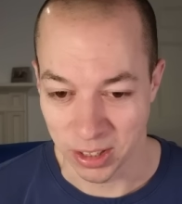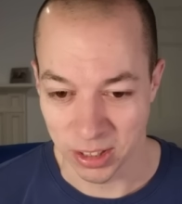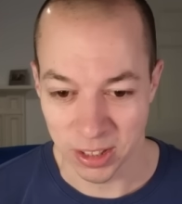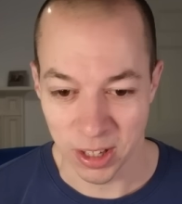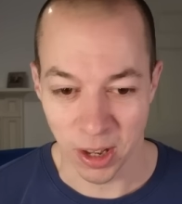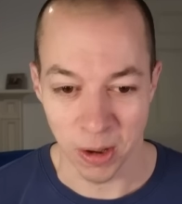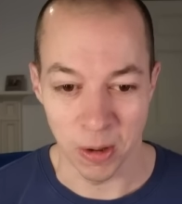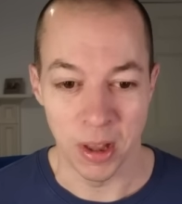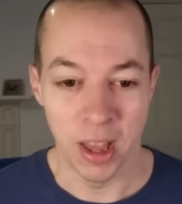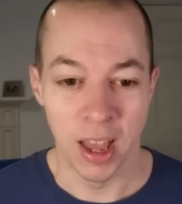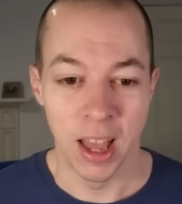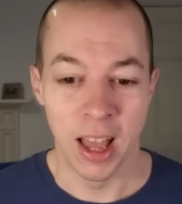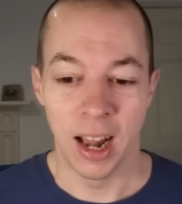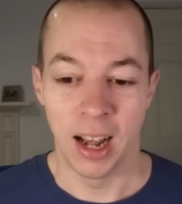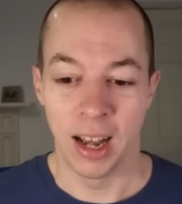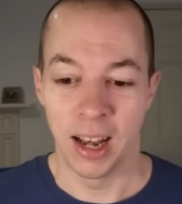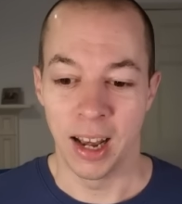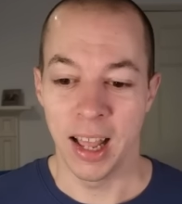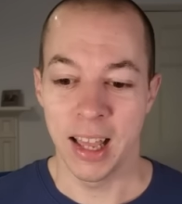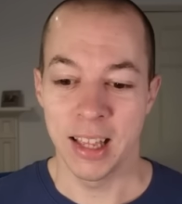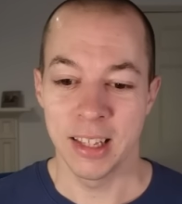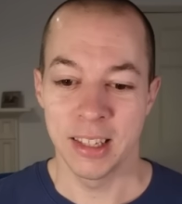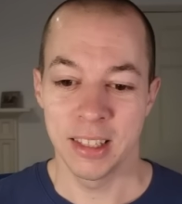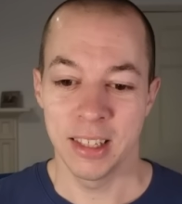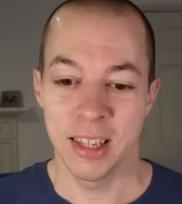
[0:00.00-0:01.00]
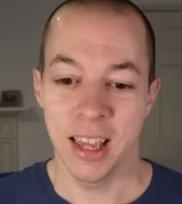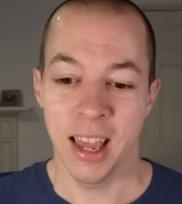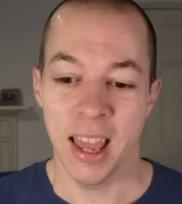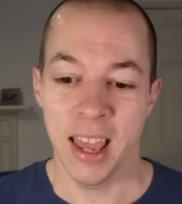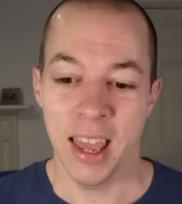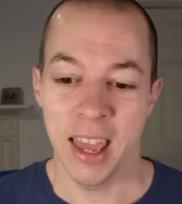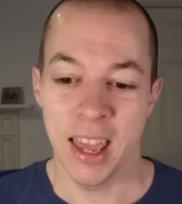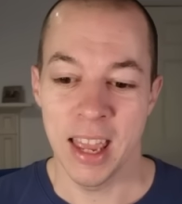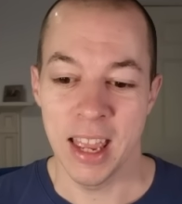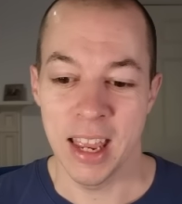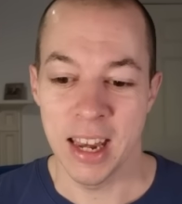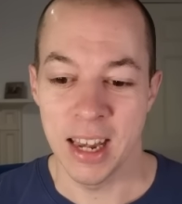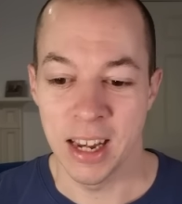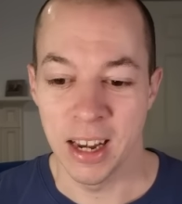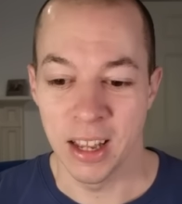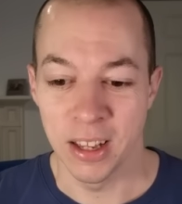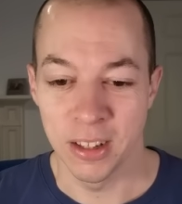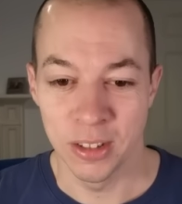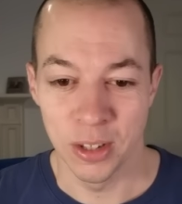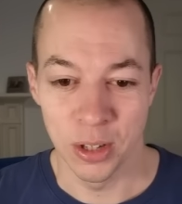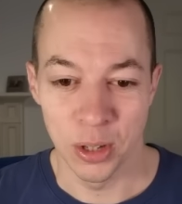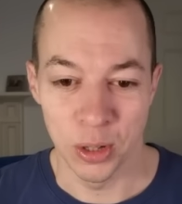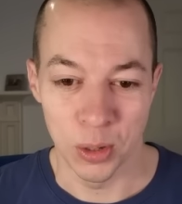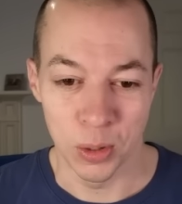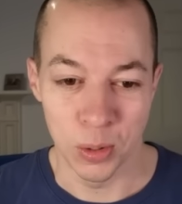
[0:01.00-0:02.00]
So let's get
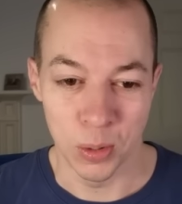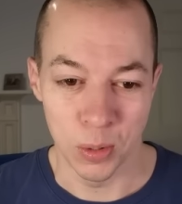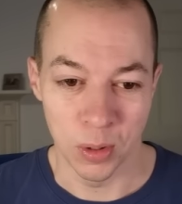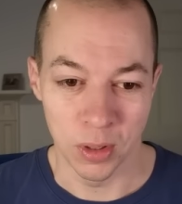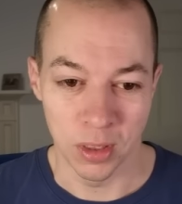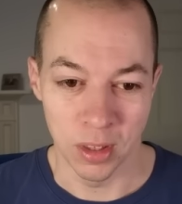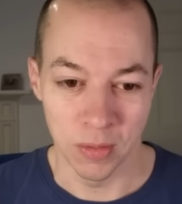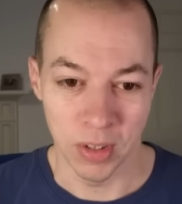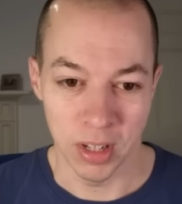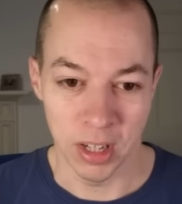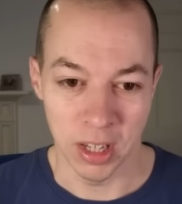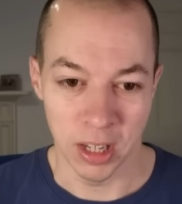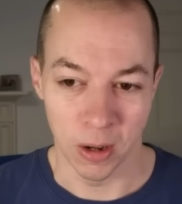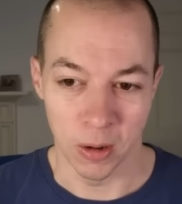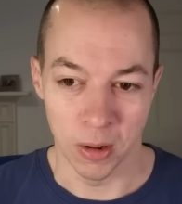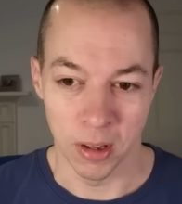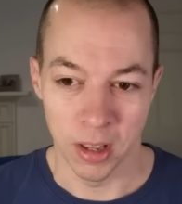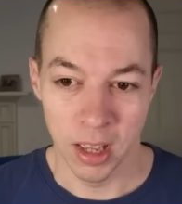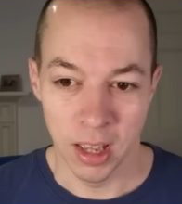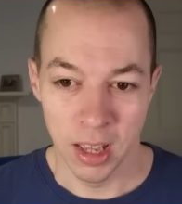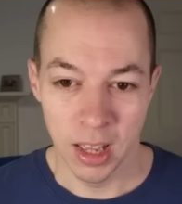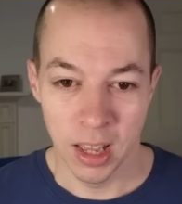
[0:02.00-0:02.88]
into the video.